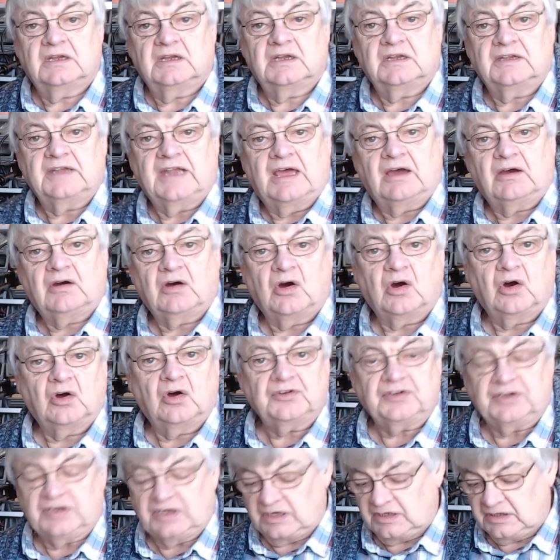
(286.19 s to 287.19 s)
Now
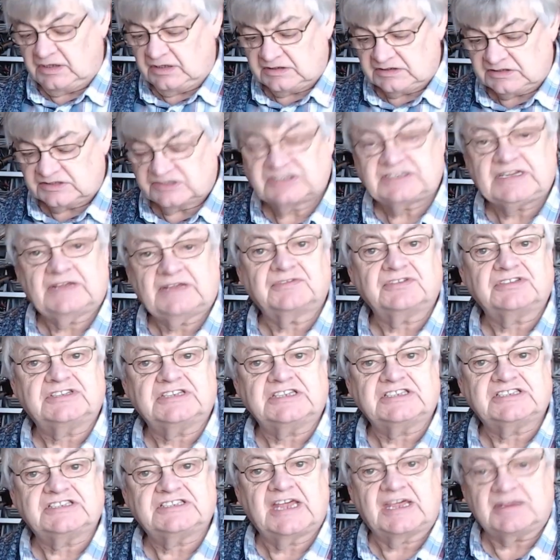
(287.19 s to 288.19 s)
on 70
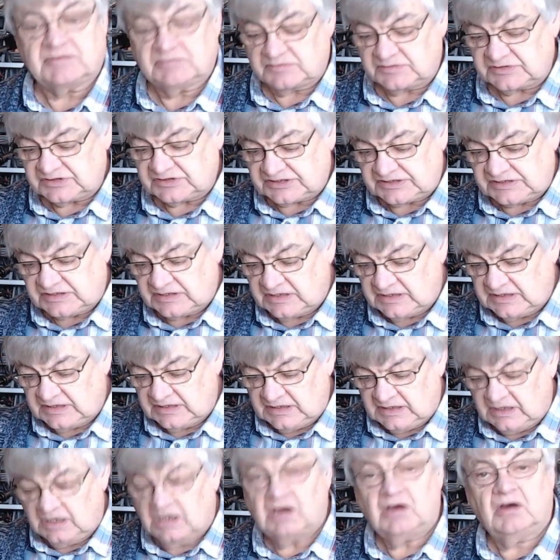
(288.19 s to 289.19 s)
SEMS,
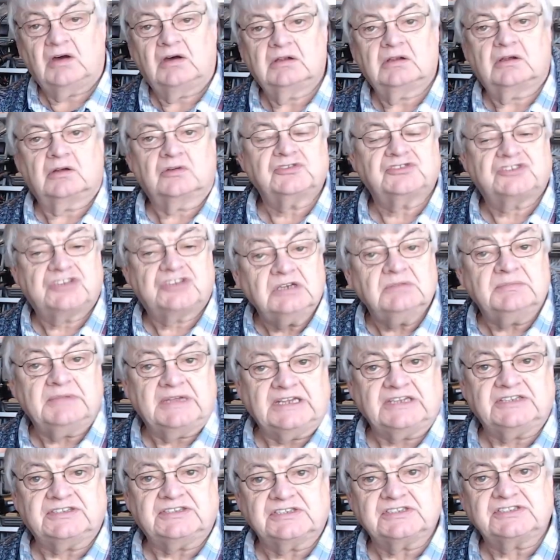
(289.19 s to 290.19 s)
on 2
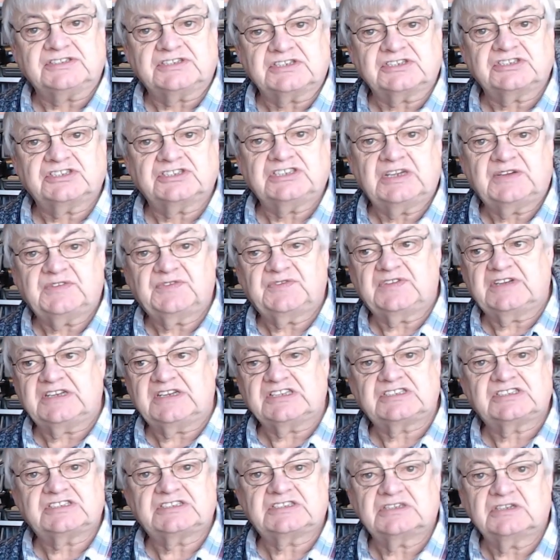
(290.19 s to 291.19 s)
meters, the shift
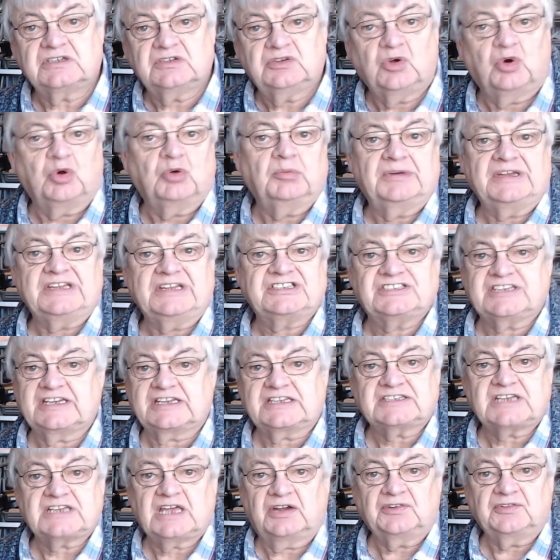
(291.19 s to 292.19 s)
is normally
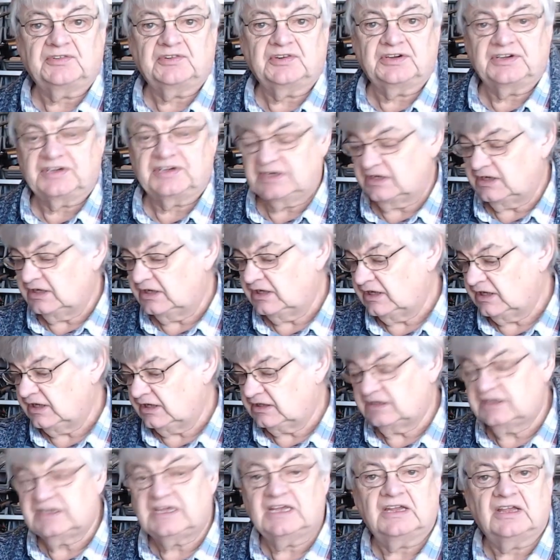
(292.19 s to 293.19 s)
600
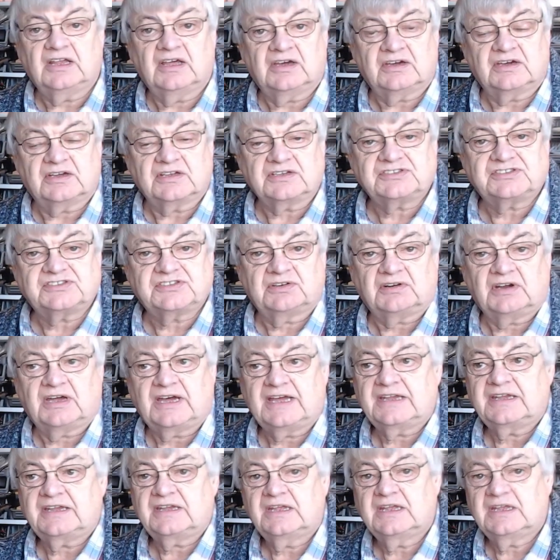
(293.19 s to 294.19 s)
kilohertz, all
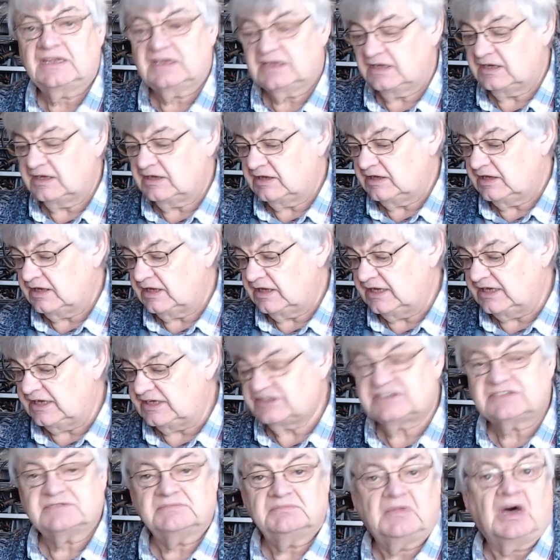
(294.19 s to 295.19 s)
right?
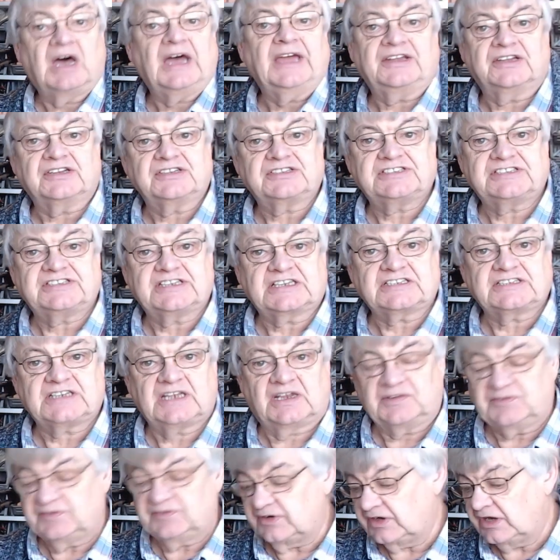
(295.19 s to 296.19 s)
It's minus
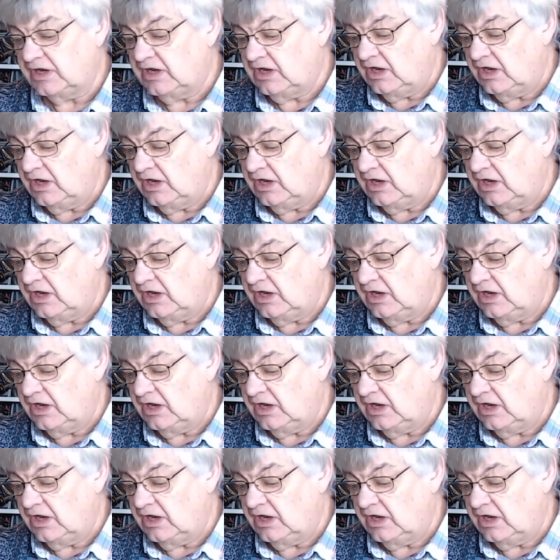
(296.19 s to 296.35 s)
600.